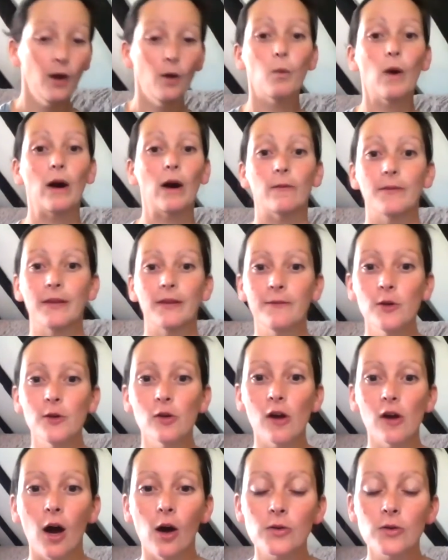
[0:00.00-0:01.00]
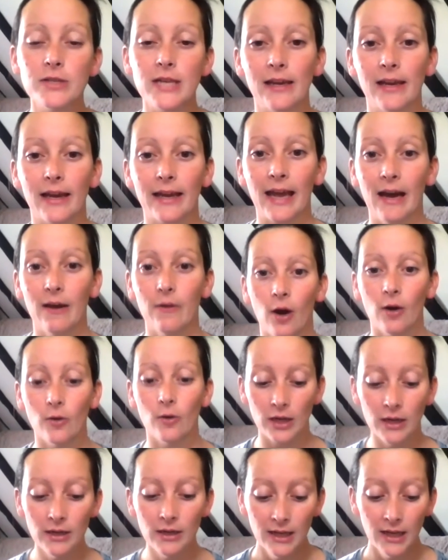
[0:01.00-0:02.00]
Well, if you're a wholesale account
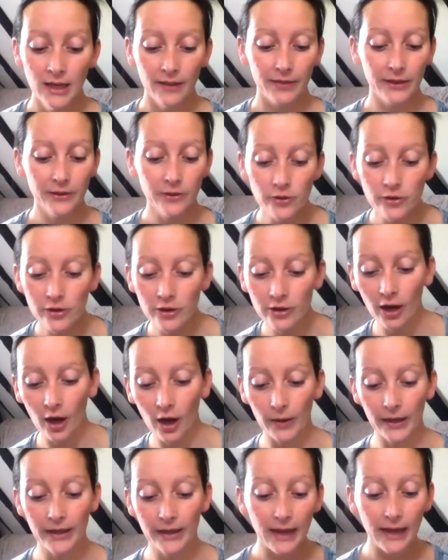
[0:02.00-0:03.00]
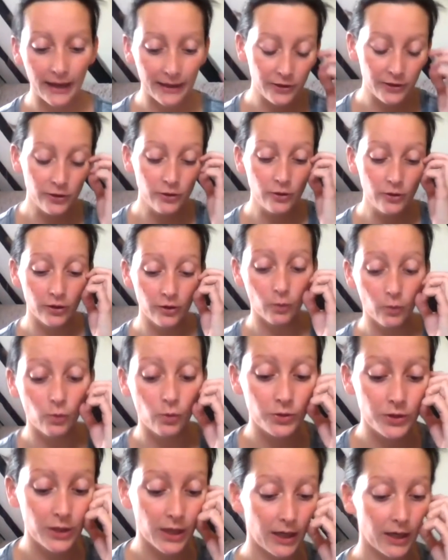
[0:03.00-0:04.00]
holder, then you can go in and you can
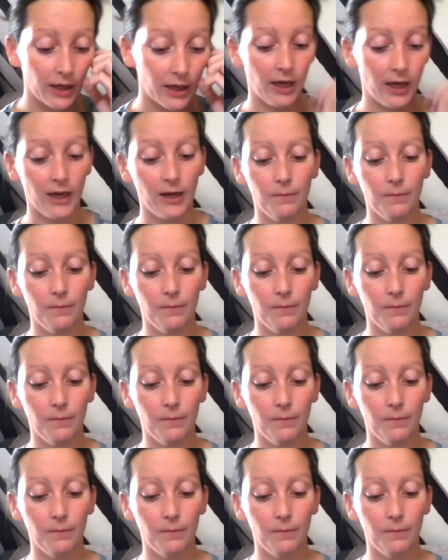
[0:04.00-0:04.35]
order